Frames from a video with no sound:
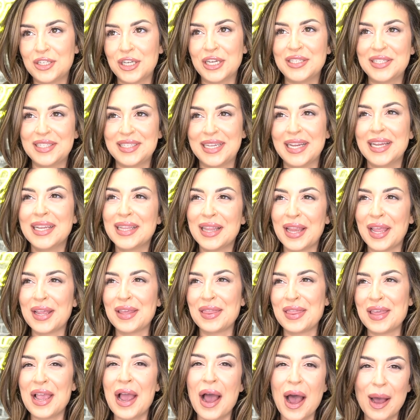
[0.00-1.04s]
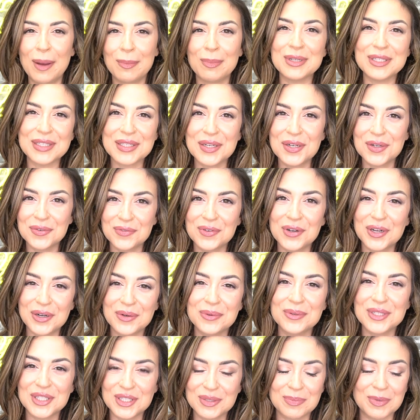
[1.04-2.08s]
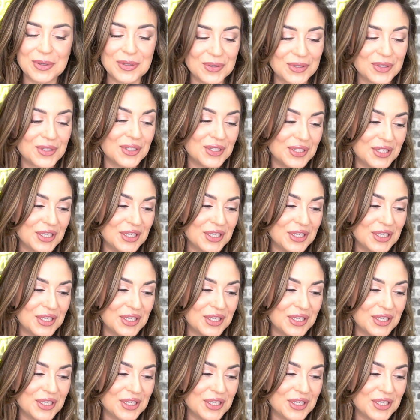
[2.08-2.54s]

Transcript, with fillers: just did like the opposite of what it was supposed to